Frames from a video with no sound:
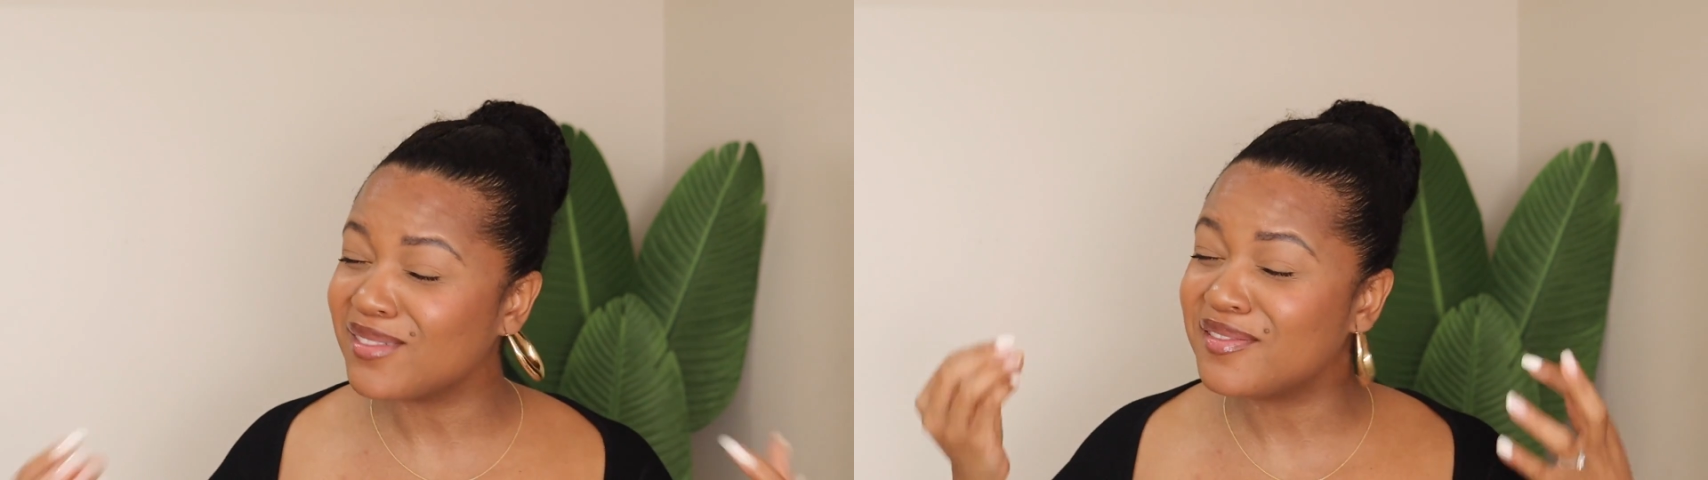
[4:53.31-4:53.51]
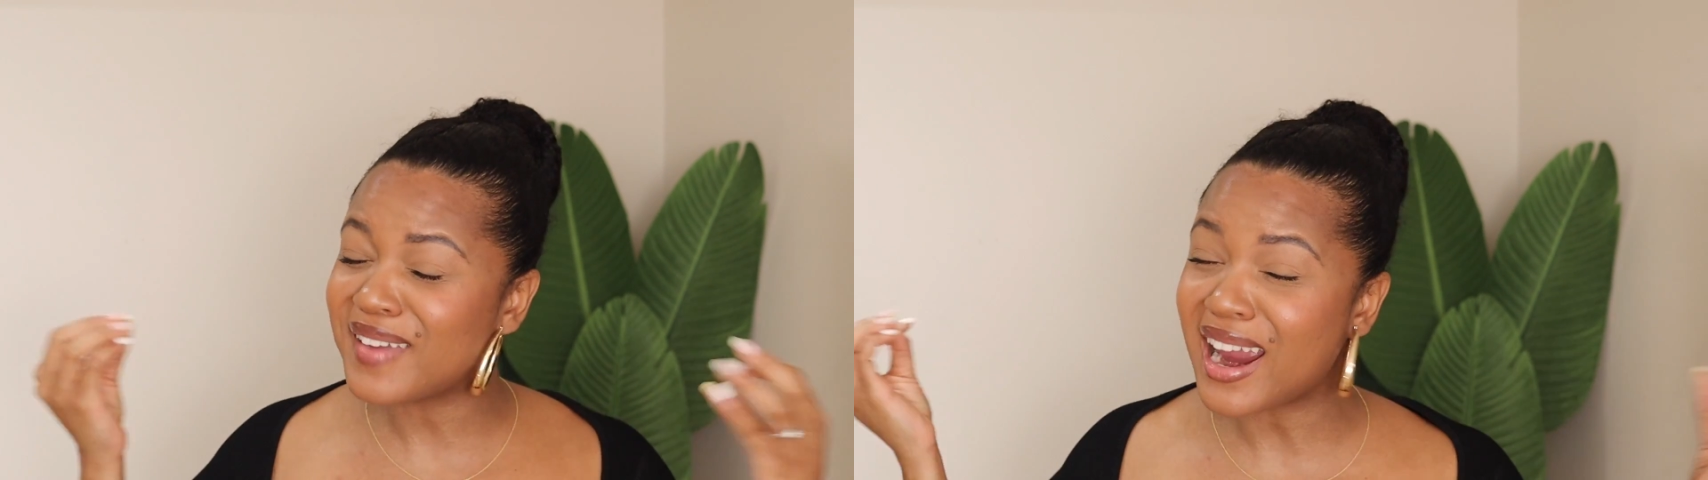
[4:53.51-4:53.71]

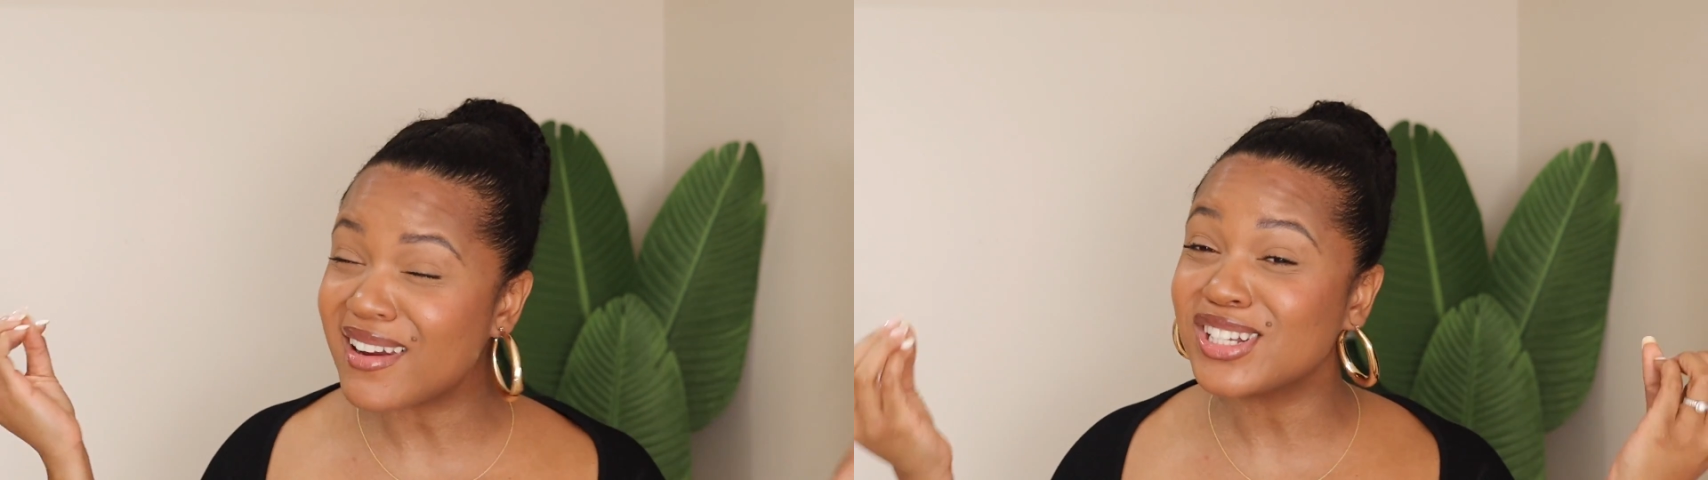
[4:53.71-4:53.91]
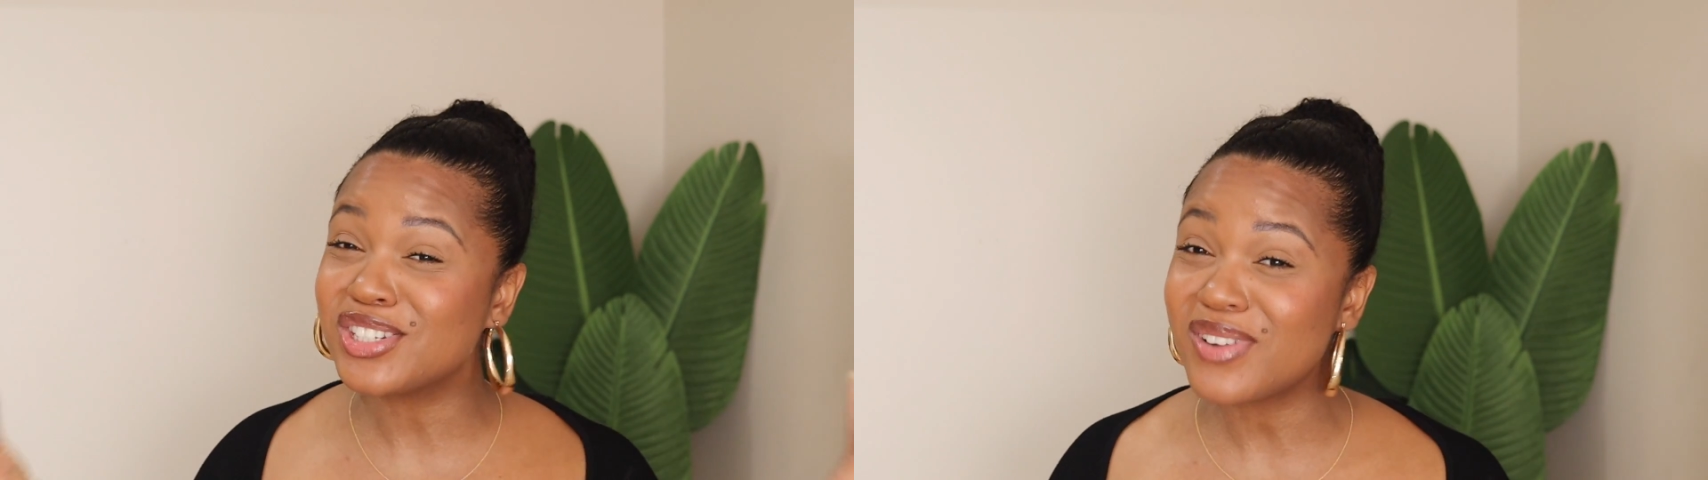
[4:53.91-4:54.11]

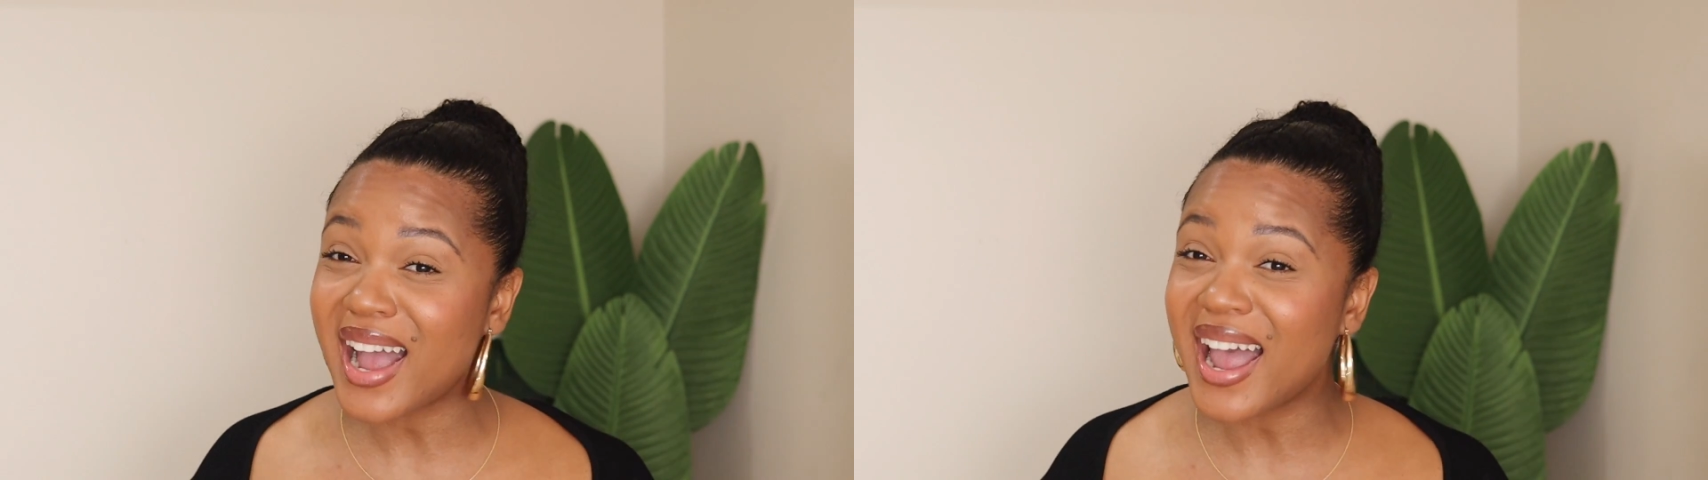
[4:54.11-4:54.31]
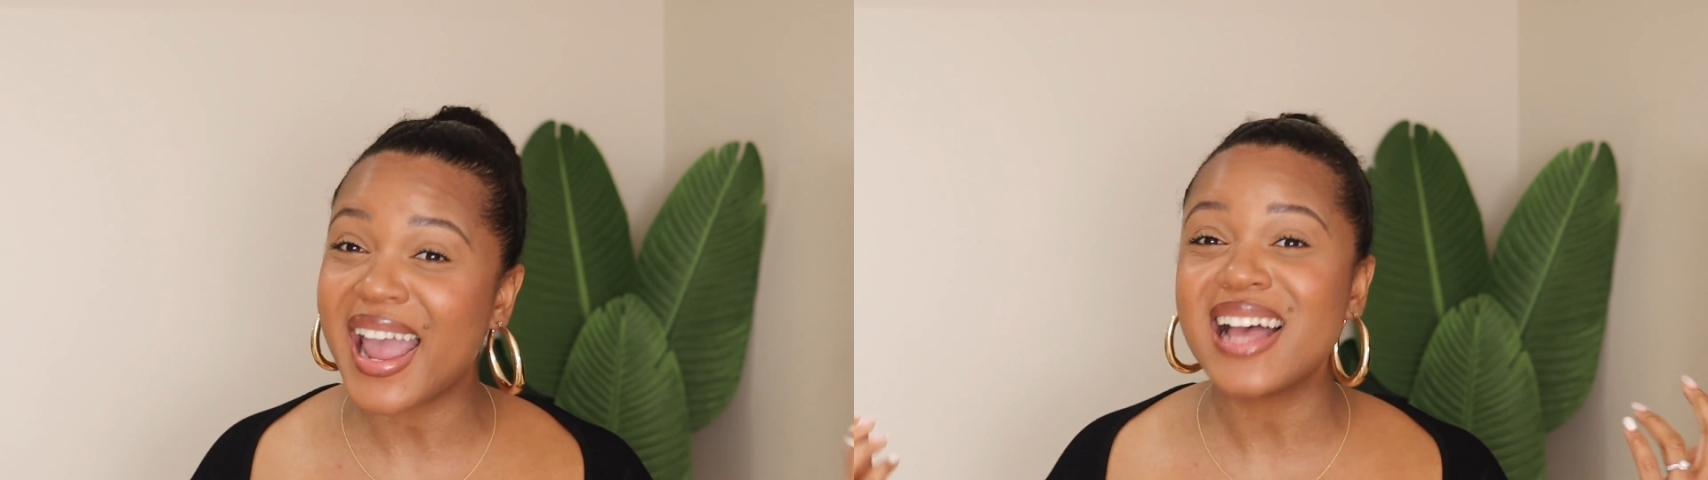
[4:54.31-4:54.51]
very
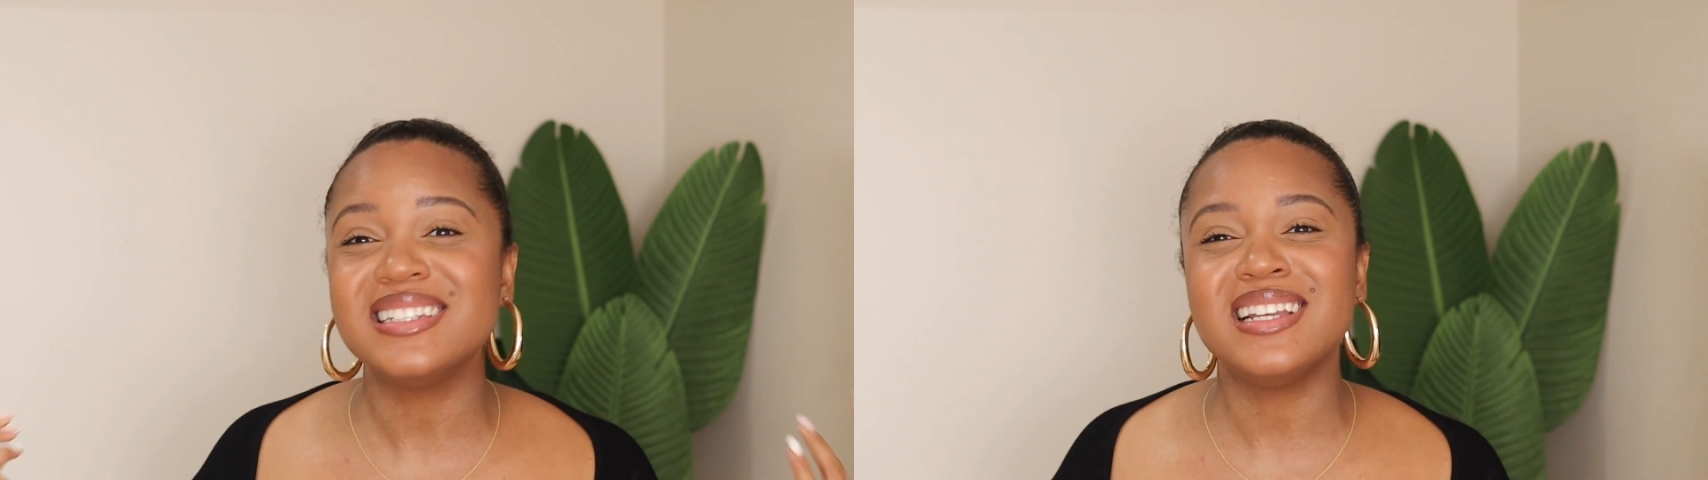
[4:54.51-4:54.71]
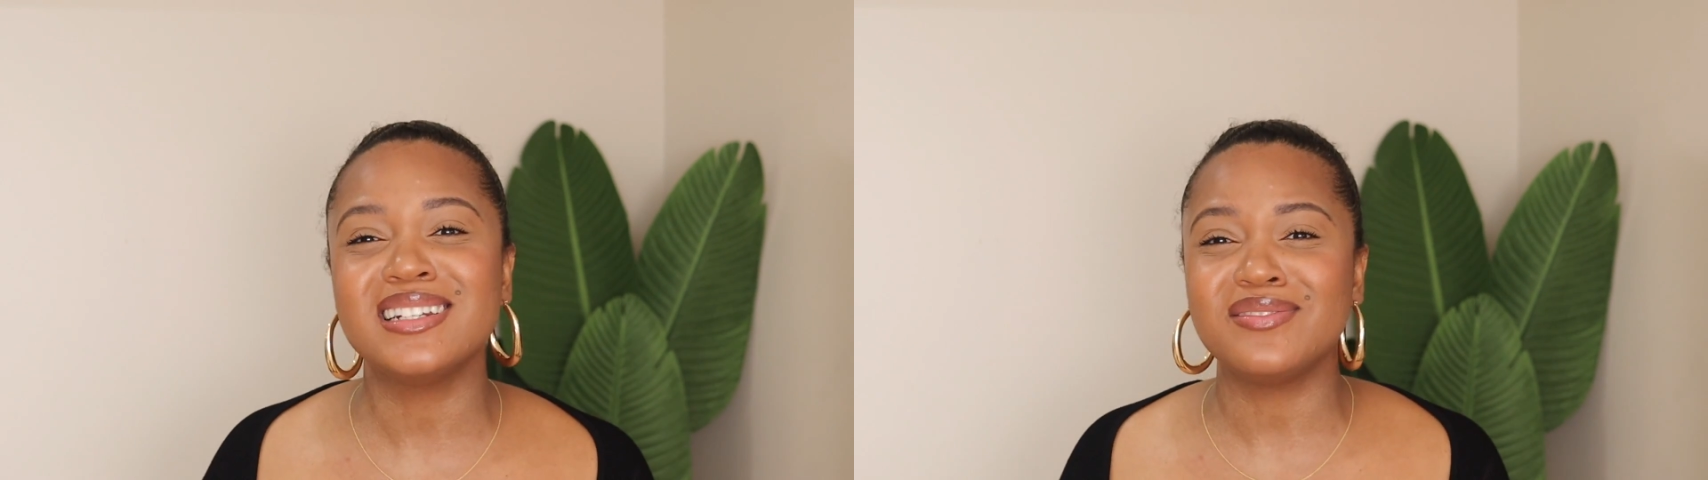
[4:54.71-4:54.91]
dry
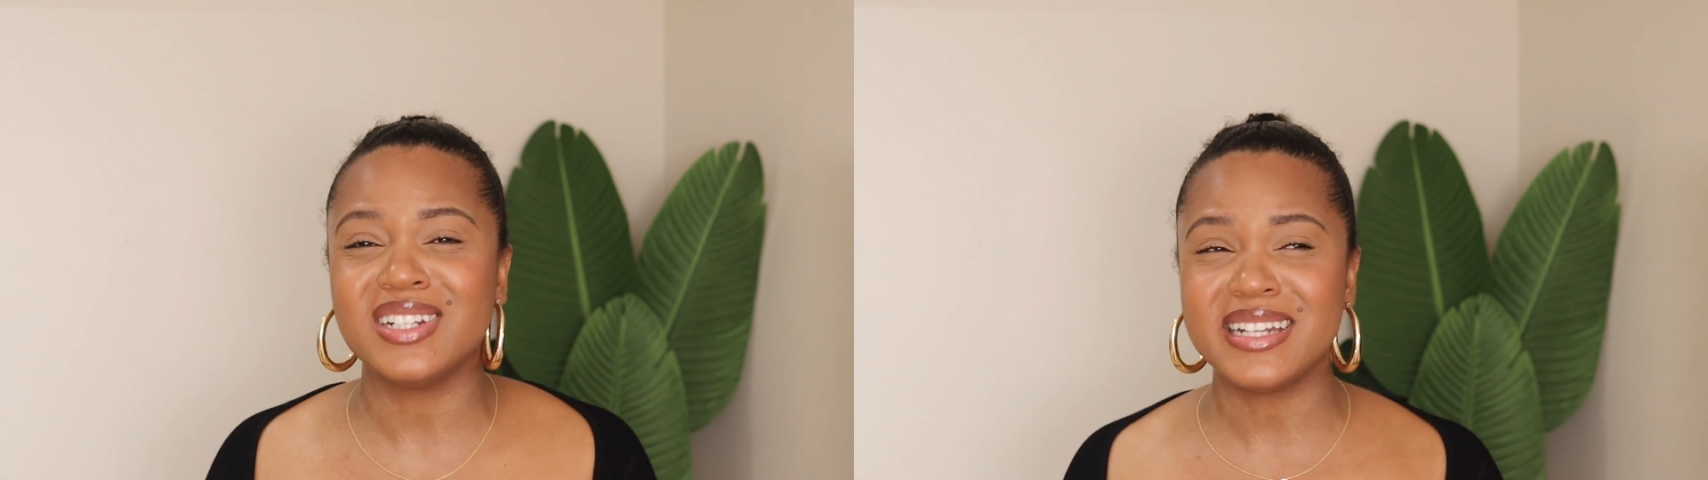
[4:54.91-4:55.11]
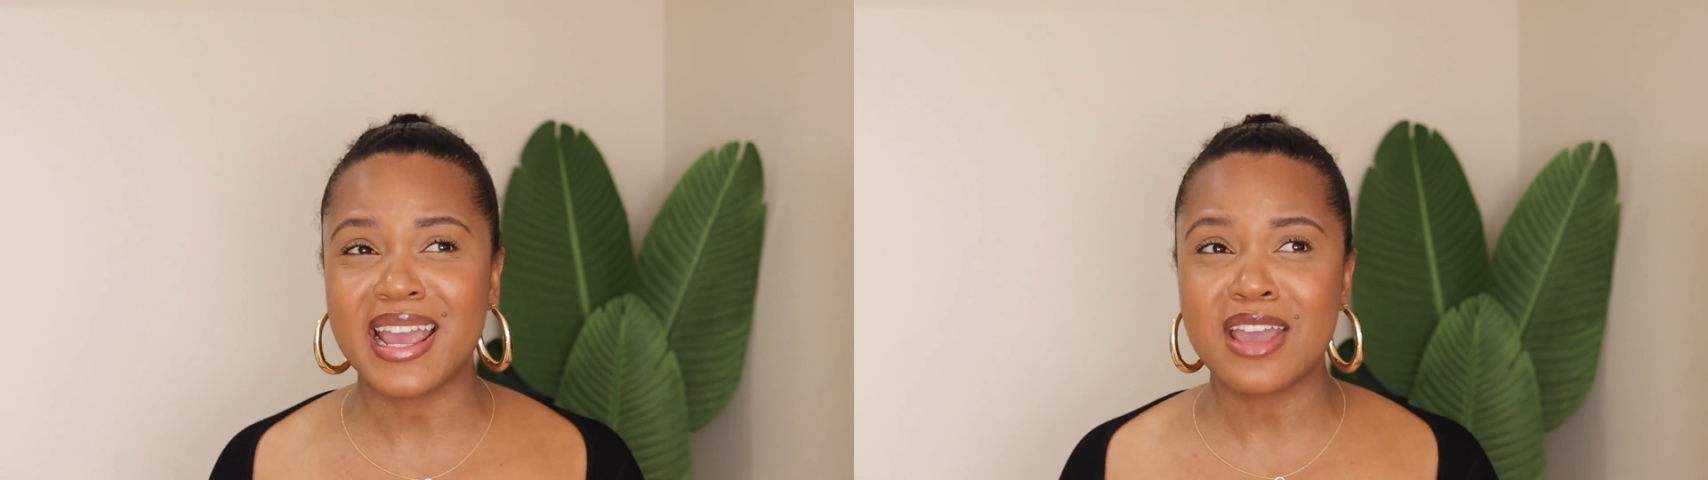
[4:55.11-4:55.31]
at the end of
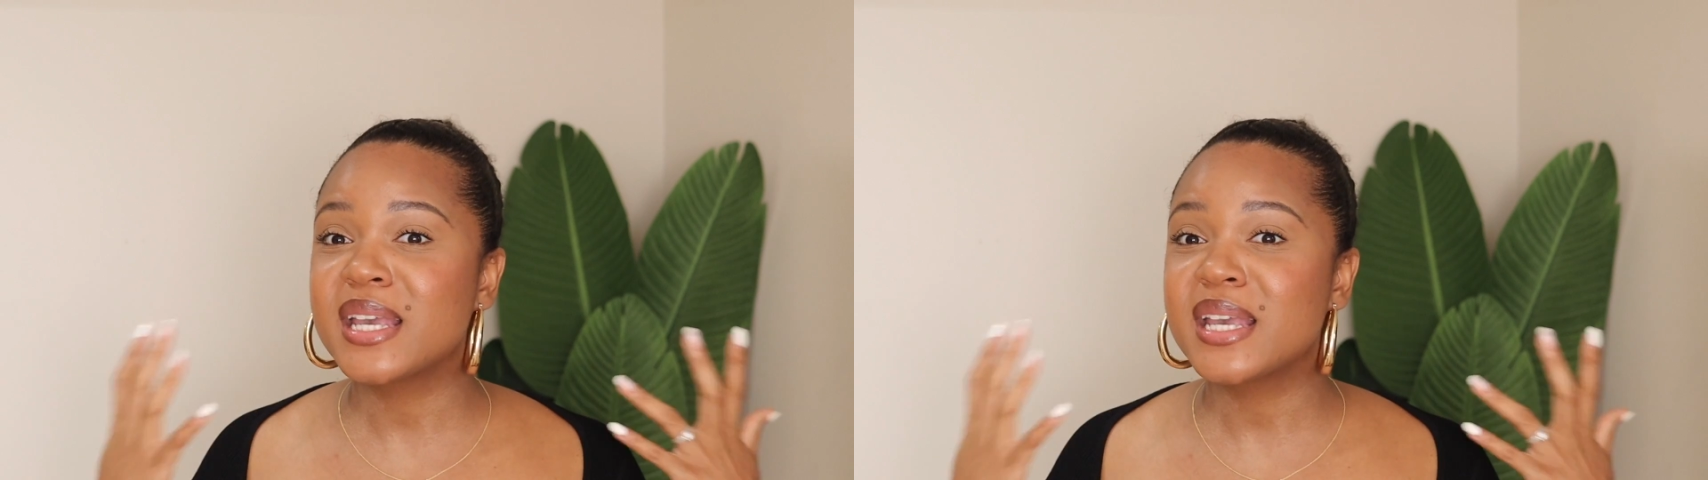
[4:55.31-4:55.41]
the day,